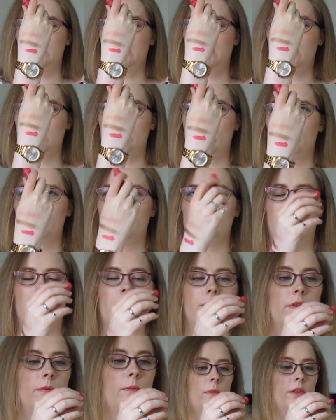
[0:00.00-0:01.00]
it
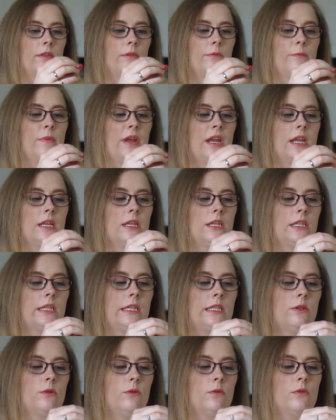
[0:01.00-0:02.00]
throughout the month of May. It is
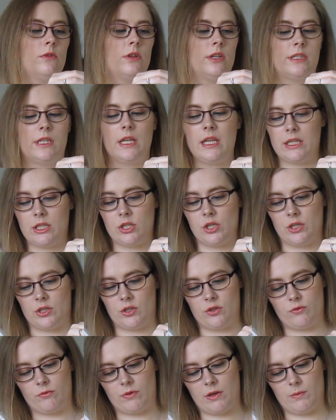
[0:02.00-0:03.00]
so gorgeous. It's
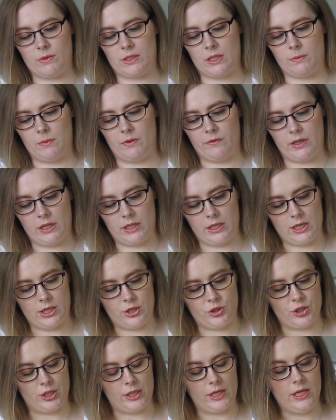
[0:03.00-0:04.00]
just screams summer
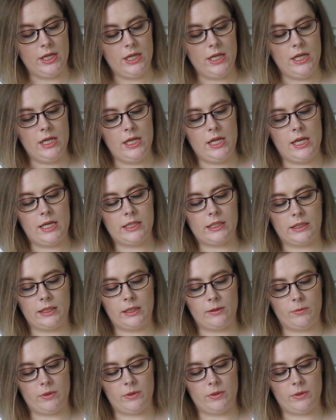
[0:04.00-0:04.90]
vacation. It's a little